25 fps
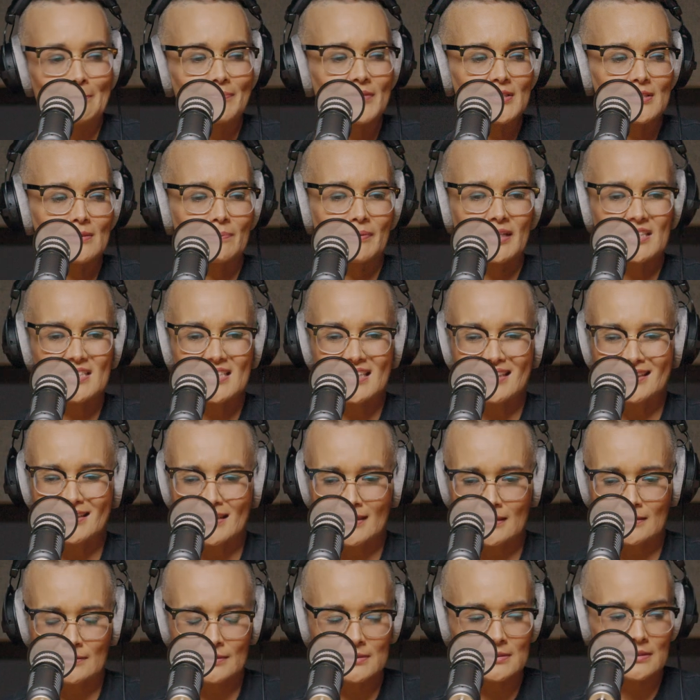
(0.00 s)
There's a bunch of
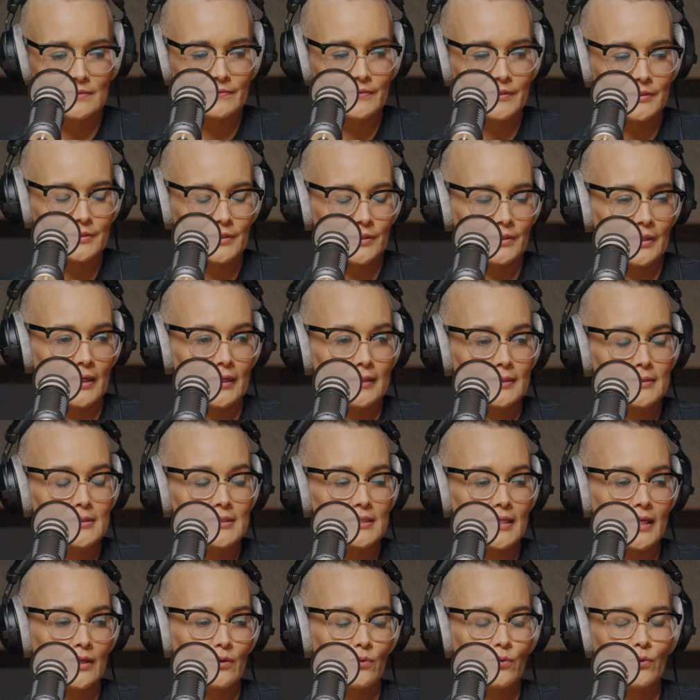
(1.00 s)
legal stuff I don't
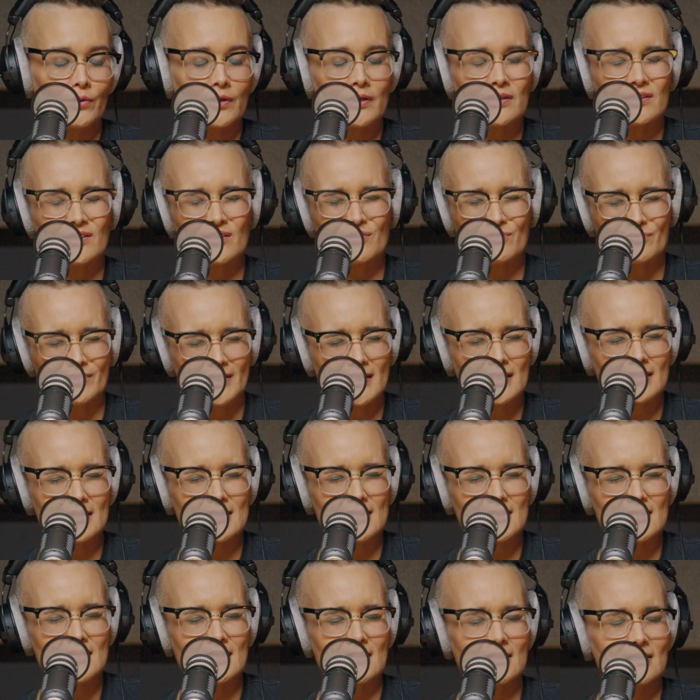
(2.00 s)
understand, or can you read
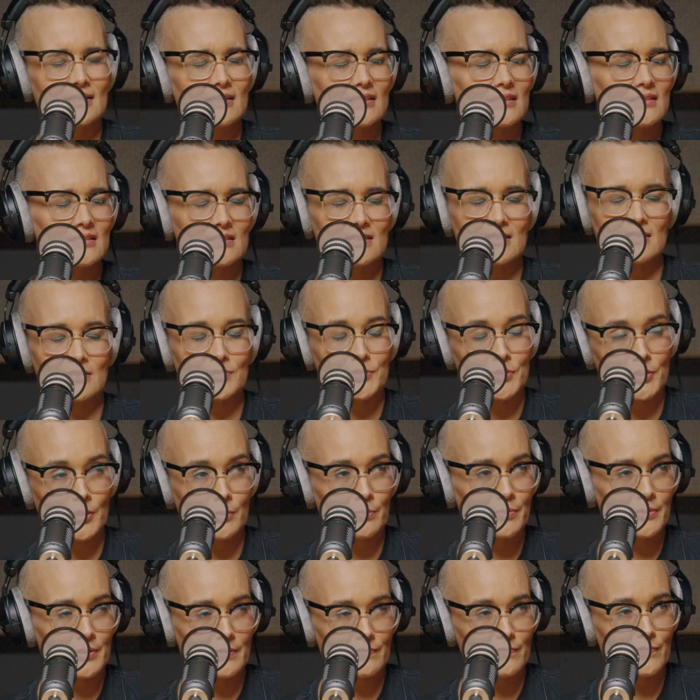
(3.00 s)
this and just
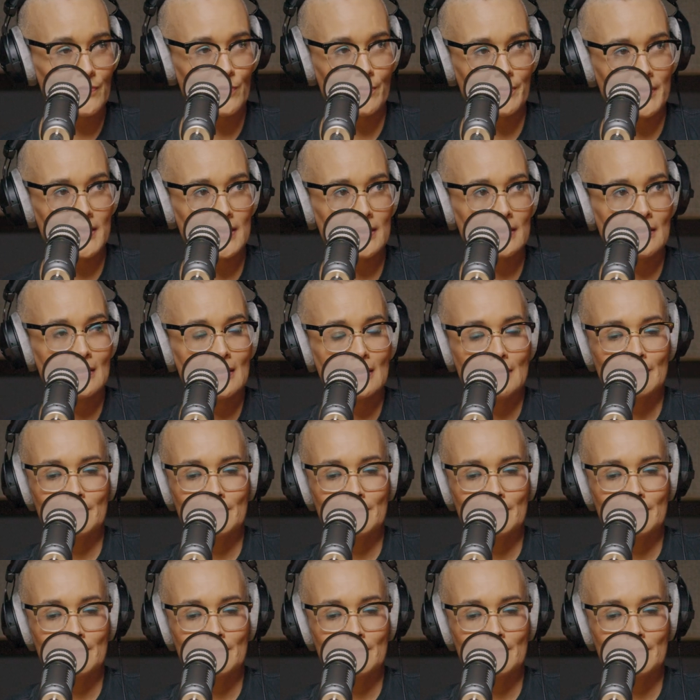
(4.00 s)
interpret it for me?